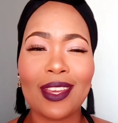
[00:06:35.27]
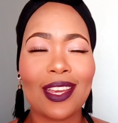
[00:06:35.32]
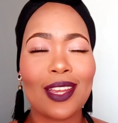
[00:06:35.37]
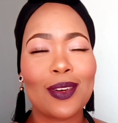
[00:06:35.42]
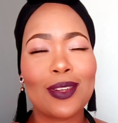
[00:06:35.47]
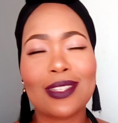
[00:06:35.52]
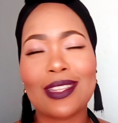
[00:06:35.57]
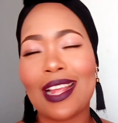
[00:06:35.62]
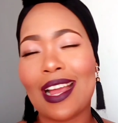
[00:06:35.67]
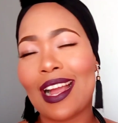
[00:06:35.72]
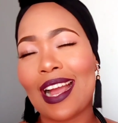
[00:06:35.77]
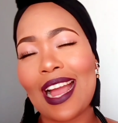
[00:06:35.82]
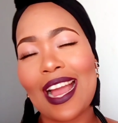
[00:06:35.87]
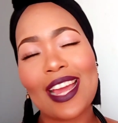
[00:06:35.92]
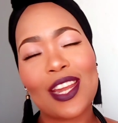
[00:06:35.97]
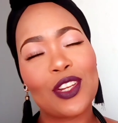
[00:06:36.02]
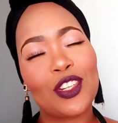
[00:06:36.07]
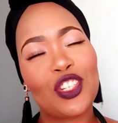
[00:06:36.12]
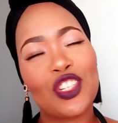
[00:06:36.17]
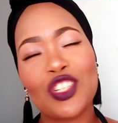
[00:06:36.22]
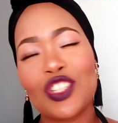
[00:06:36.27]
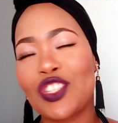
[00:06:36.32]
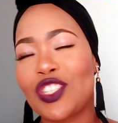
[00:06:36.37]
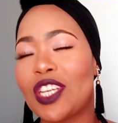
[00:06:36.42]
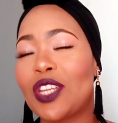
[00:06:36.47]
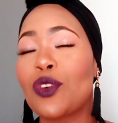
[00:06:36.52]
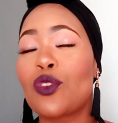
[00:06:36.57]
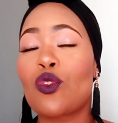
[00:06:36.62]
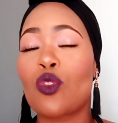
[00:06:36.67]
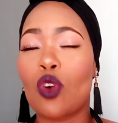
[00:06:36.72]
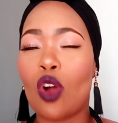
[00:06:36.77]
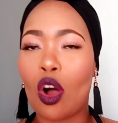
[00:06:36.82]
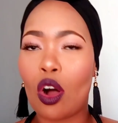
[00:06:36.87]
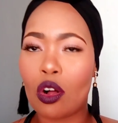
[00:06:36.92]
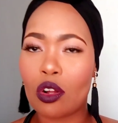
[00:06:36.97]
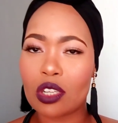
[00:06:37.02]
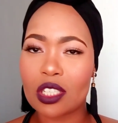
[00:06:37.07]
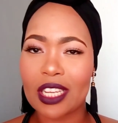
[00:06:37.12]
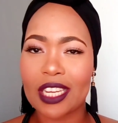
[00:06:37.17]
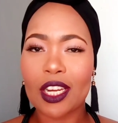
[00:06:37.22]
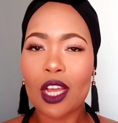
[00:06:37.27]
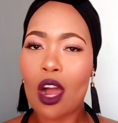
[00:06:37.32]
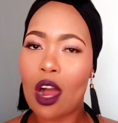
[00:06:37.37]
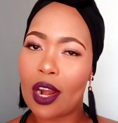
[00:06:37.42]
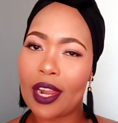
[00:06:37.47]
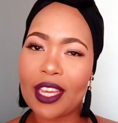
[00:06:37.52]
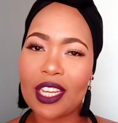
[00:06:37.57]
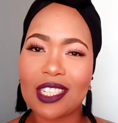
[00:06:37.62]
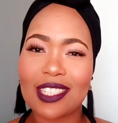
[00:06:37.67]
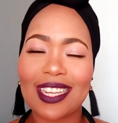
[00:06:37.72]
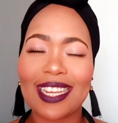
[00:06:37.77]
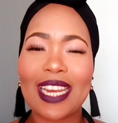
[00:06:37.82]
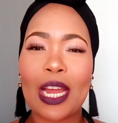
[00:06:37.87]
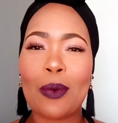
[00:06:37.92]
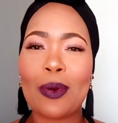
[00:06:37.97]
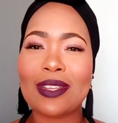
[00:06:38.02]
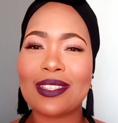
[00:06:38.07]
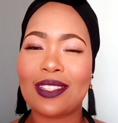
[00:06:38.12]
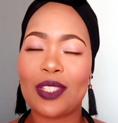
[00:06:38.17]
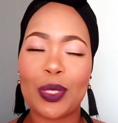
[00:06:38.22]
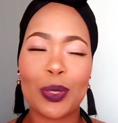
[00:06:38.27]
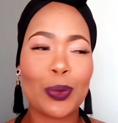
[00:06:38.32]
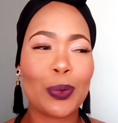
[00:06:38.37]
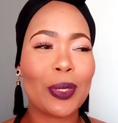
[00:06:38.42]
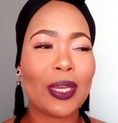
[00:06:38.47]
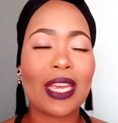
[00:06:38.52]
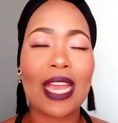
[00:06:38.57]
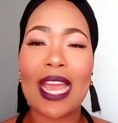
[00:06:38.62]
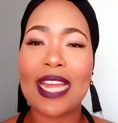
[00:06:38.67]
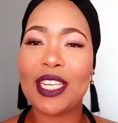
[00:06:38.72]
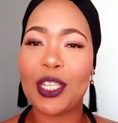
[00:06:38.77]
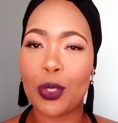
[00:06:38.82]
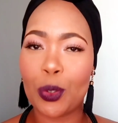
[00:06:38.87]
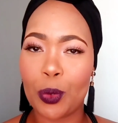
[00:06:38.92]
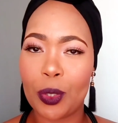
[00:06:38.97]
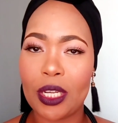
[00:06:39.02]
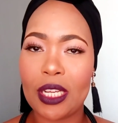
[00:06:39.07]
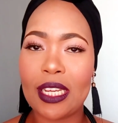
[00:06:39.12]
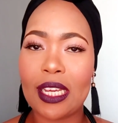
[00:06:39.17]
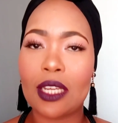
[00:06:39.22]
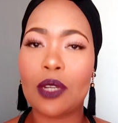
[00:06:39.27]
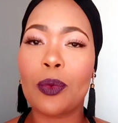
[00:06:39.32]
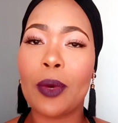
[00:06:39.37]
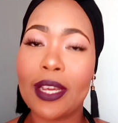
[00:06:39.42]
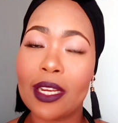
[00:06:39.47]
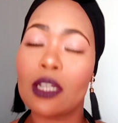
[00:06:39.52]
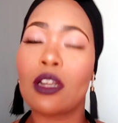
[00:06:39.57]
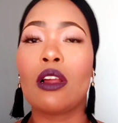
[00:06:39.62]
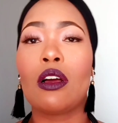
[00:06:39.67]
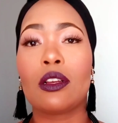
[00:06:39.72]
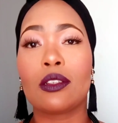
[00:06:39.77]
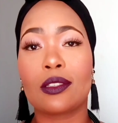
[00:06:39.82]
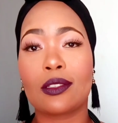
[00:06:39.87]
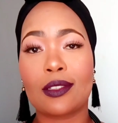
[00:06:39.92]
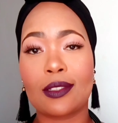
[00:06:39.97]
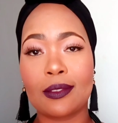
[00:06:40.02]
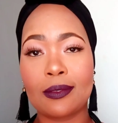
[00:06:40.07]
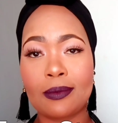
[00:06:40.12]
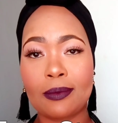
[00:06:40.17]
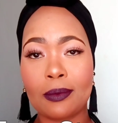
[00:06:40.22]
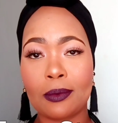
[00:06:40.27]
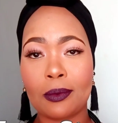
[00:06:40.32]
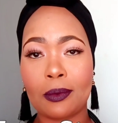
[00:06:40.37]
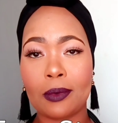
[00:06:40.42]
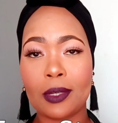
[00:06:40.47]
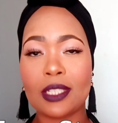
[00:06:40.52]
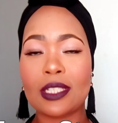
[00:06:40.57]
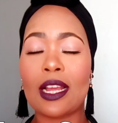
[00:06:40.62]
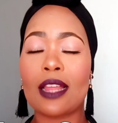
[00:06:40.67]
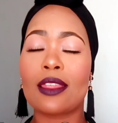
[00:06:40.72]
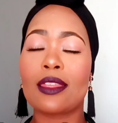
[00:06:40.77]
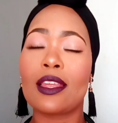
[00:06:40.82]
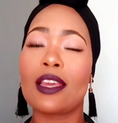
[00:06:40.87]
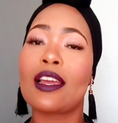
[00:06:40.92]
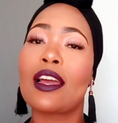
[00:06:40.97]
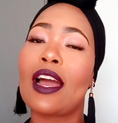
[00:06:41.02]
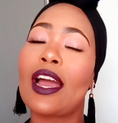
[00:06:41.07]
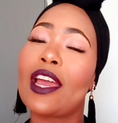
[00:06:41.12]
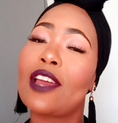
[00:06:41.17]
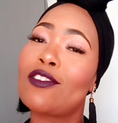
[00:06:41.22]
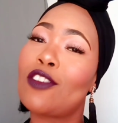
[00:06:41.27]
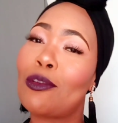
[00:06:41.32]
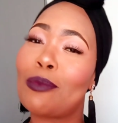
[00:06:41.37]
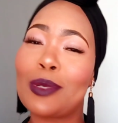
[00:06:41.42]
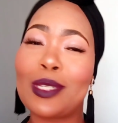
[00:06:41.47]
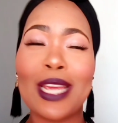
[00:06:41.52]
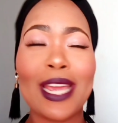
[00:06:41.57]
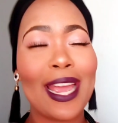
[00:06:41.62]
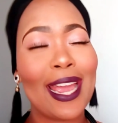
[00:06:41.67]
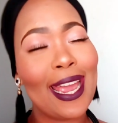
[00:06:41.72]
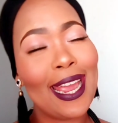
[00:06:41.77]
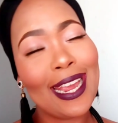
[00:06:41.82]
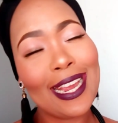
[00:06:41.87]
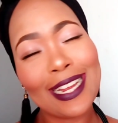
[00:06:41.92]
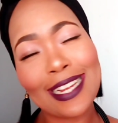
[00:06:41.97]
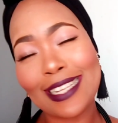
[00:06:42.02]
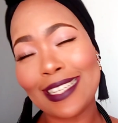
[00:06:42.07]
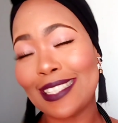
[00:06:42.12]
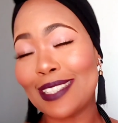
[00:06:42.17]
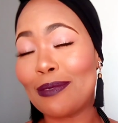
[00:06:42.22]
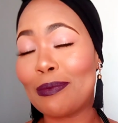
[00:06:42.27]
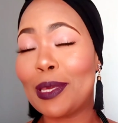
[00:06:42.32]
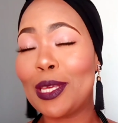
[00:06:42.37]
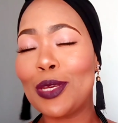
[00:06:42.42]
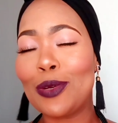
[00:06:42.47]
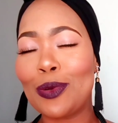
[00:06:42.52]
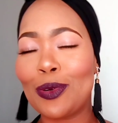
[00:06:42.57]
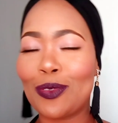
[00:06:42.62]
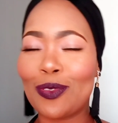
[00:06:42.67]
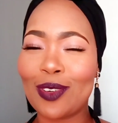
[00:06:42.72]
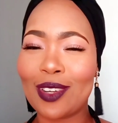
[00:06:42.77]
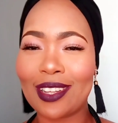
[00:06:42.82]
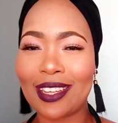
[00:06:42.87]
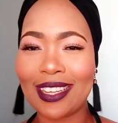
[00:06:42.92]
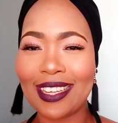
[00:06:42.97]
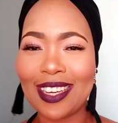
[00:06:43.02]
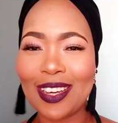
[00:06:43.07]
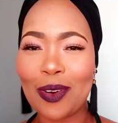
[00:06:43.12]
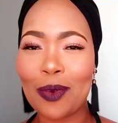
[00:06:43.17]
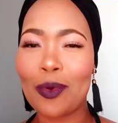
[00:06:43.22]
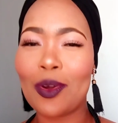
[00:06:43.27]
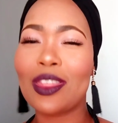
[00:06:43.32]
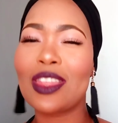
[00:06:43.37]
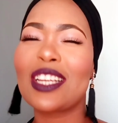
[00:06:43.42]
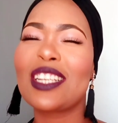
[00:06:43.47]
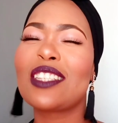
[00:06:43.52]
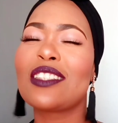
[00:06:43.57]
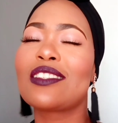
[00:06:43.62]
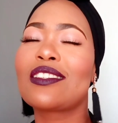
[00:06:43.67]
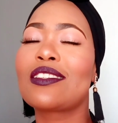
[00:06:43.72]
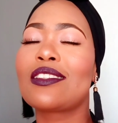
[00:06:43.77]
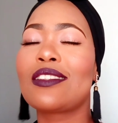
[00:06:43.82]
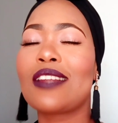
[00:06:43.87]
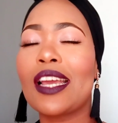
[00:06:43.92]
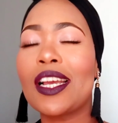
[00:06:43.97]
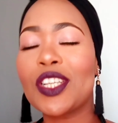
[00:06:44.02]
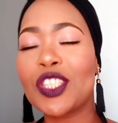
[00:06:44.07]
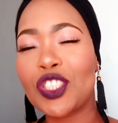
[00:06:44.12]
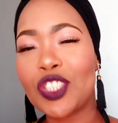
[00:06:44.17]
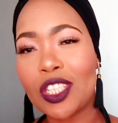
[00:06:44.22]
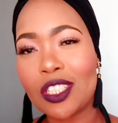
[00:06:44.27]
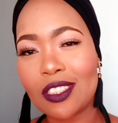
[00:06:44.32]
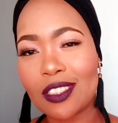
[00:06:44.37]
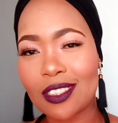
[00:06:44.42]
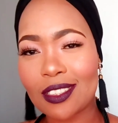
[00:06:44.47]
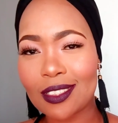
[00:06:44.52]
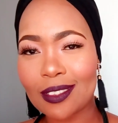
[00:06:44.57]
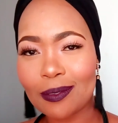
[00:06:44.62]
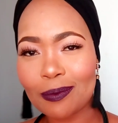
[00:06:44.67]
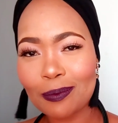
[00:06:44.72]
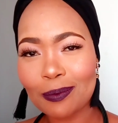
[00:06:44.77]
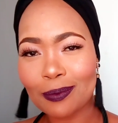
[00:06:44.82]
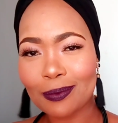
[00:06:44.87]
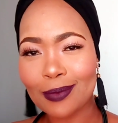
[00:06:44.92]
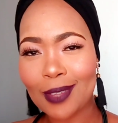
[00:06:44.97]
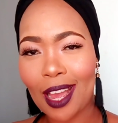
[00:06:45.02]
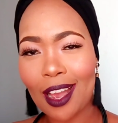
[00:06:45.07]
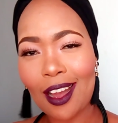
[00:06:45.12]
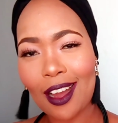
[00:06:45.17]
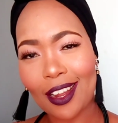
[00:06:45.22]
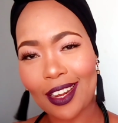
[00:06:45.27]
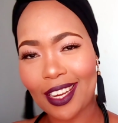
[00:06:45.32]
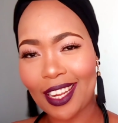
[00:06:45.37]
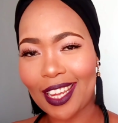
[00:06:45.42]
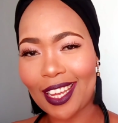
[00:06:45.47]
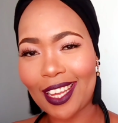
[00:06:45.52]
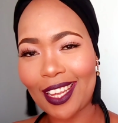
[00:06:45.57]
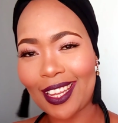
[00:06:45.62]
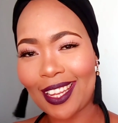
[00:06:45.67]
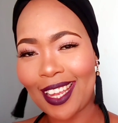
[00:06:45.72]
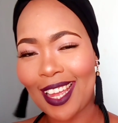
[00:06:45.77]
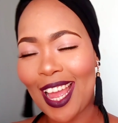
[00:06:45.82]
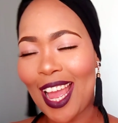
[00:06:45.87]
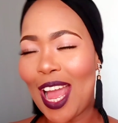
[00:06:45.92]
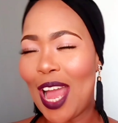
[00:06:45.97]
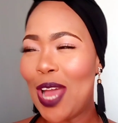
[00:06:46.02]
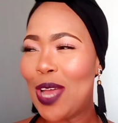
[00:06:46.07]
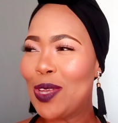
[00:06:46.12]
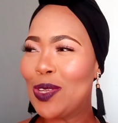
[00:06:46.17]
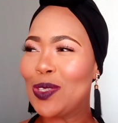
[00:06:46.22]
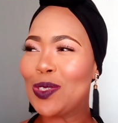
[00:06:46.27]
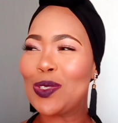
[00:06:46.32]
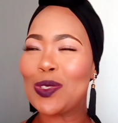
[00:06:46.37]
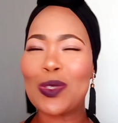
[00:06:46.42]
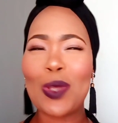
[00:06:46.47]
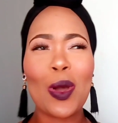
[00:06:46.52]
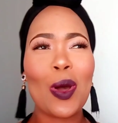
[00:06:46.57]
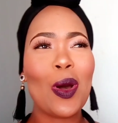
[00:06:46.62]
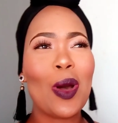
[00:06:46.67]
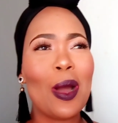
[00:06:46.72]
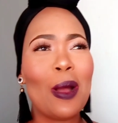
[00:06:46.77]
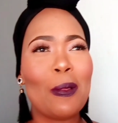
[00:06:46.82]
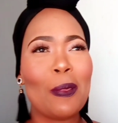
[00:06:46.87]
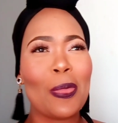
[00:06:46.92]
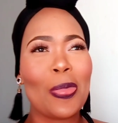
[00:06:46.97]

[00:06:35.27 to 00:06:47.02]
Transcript: it was like I had just enrolled in college and I was doing a degree in weight loss, which I think I have obtained beautifully with distinctions, honey. So